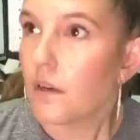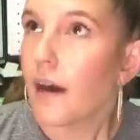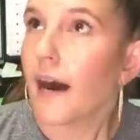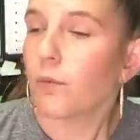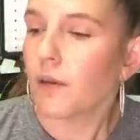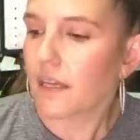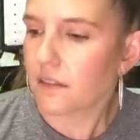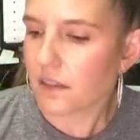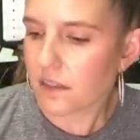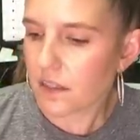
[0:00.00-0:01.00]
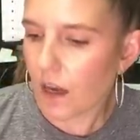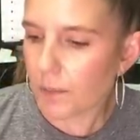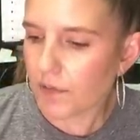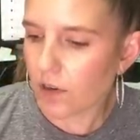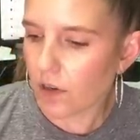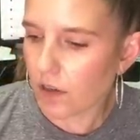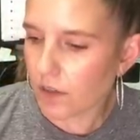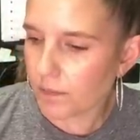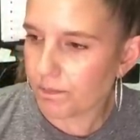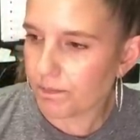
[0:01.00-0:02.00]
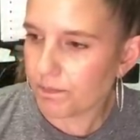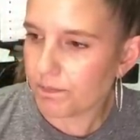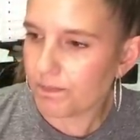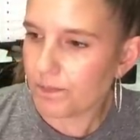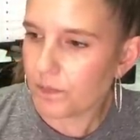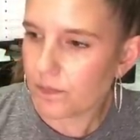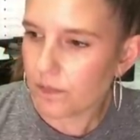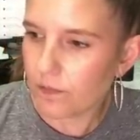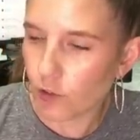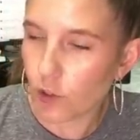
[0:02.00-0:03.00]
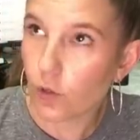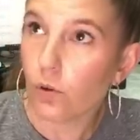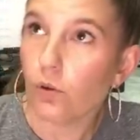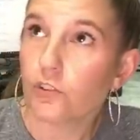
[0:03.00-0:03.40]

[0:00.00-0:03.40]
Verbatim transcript: How we get to the top of our vertical